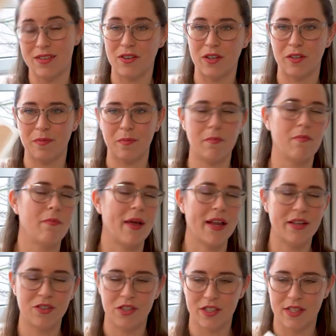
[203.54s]
or
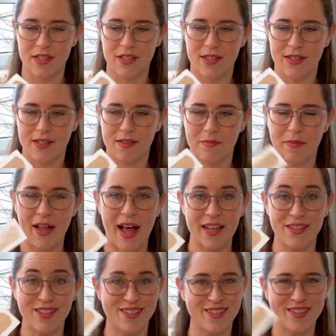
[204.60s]
bandages,
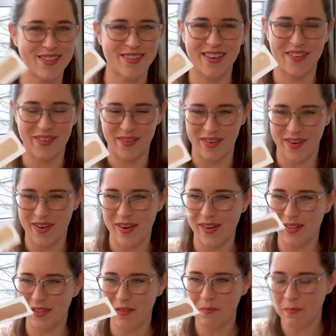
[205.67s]
plasters, whatever you wanna
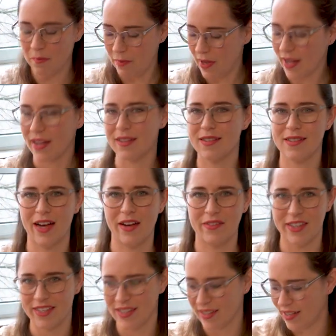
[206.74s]
call them, because
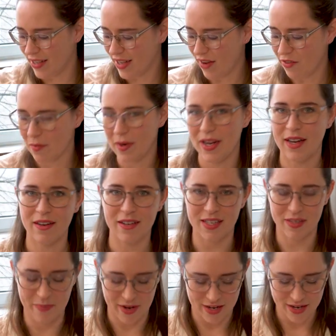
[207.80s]
obviously everybody
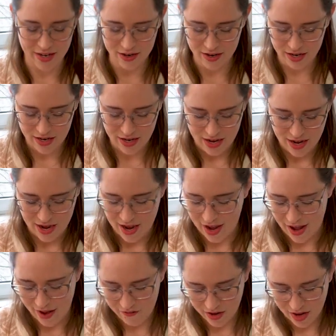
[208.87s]
needs a band-aid.
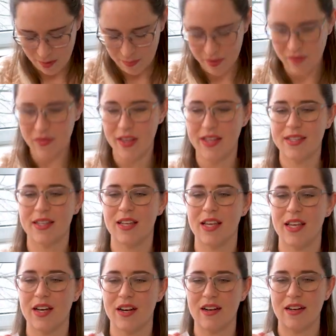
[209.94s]
I have a couple of these in
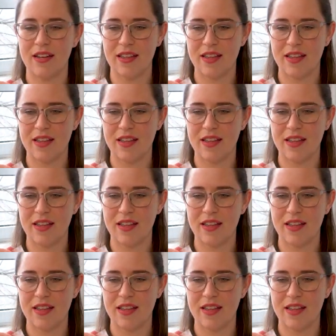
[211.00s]
here.